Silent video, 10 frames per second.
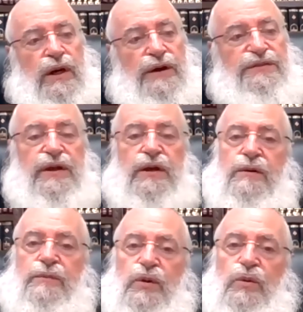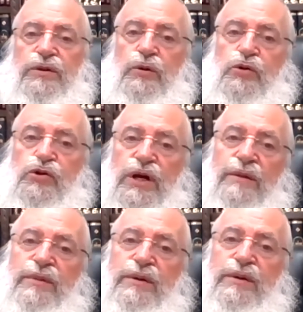I think what
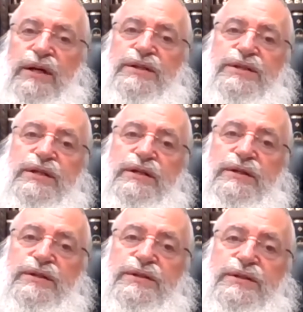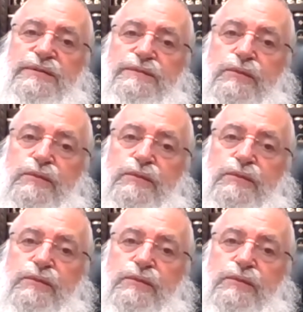Yerushalmi means is,